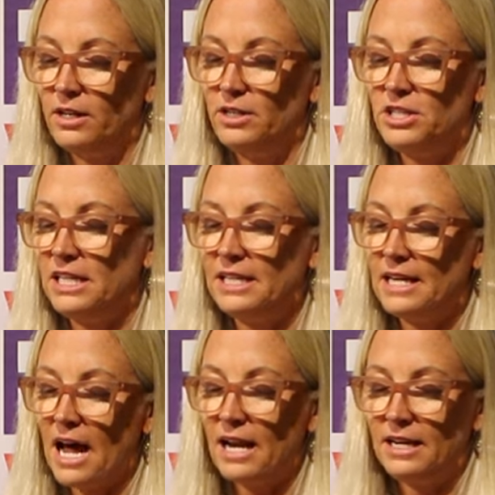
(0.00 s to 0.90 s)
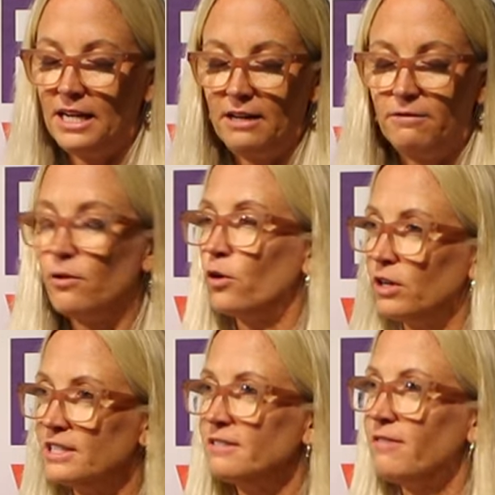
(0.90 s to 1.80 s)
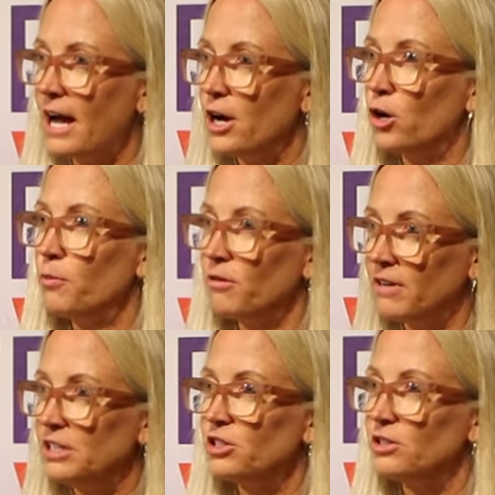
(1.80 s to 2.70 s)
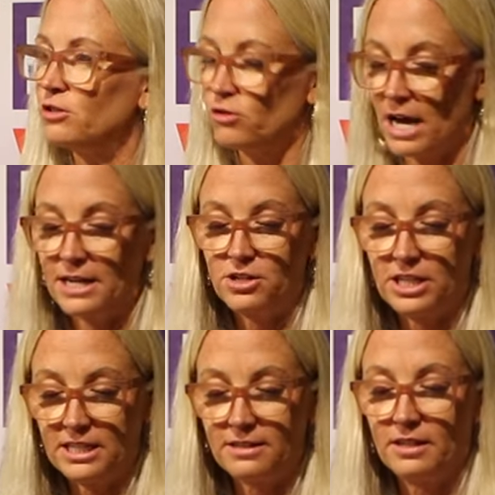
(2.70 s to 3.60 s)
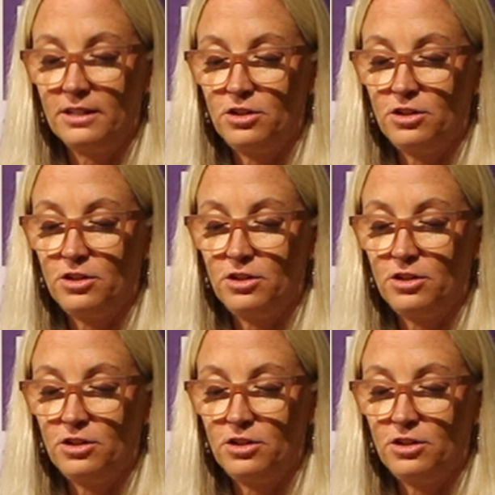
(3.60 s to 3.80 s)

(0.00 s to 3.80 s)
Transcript: she did not need forest fire prevention strategies.